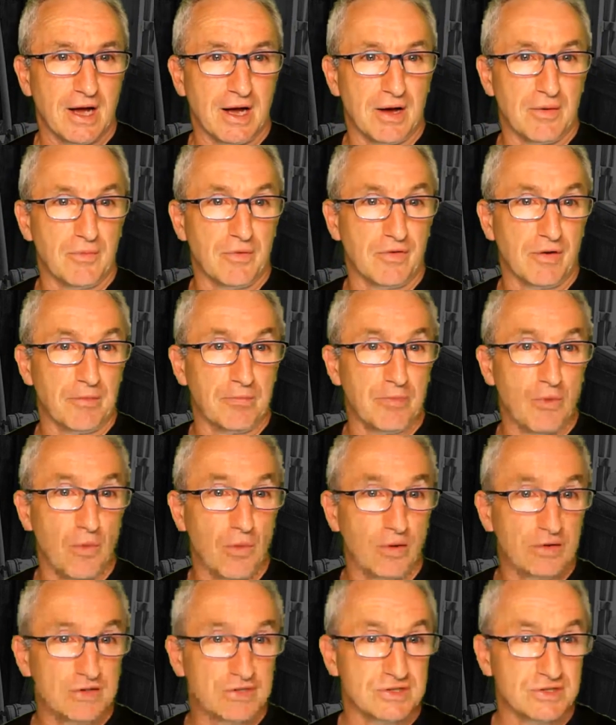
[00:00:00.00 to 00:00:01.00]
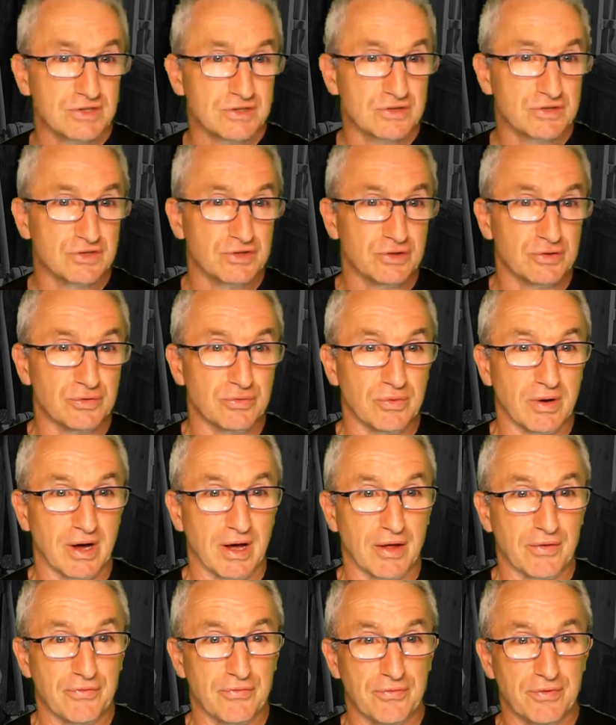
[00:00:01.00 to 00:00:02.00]
We've got ports to
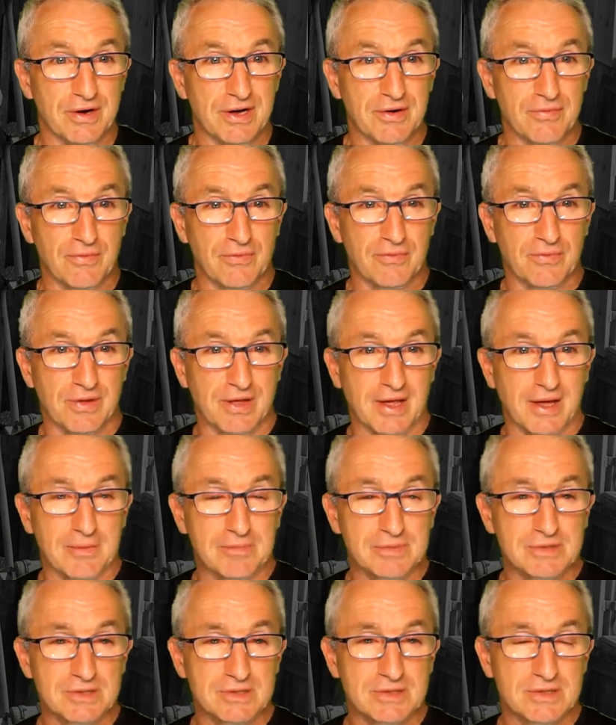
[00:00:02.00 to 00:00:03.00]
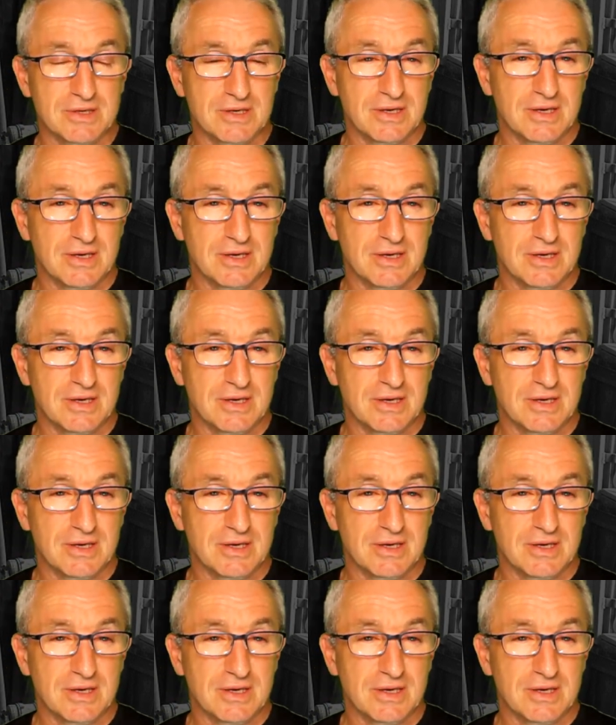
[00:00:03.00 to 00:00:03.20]
3 different VMs.